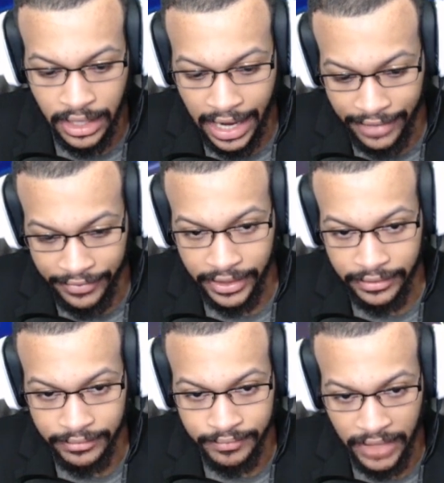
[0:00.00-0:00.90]
and
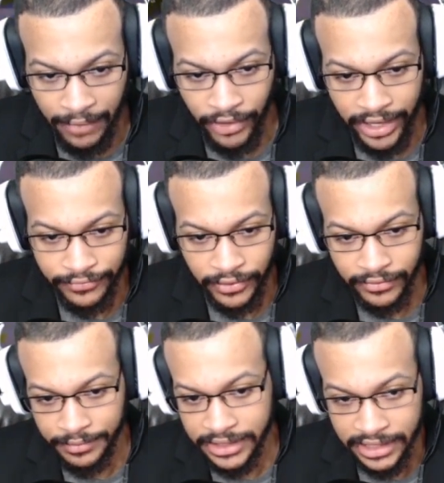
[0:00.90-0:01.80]
then I'm right in front
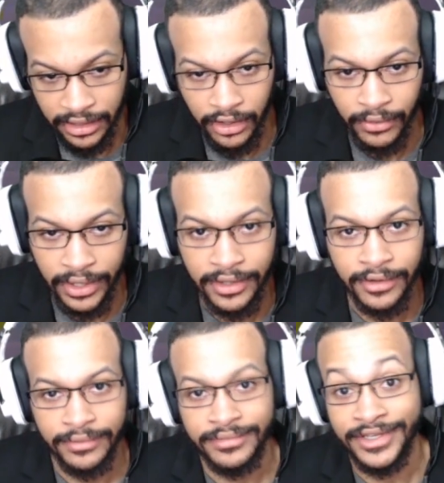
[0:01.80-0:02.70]
of him. He's like, oh,
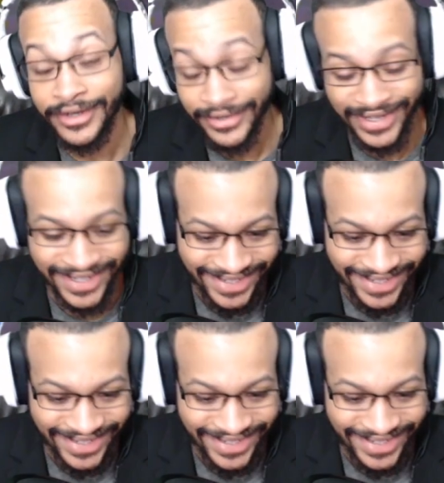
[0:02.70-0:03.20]
hello, you know.